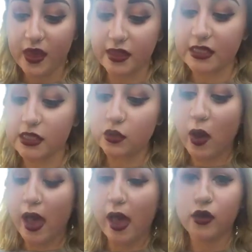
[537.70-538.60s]
this is
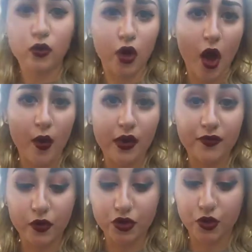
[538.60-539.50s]
where you'll go
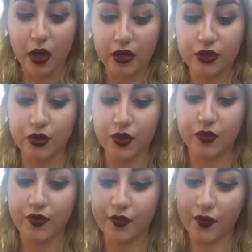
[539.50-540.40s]
if you're doing sort
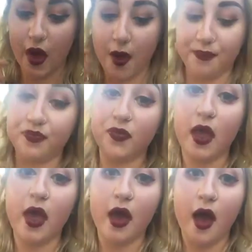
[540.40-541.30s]
of um,
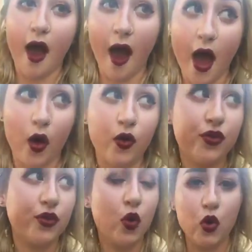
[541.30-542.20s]

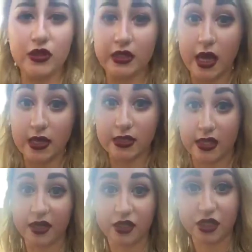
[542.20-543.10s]
health courses,
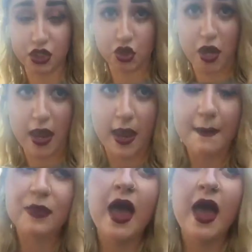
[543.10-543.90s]
dentistry.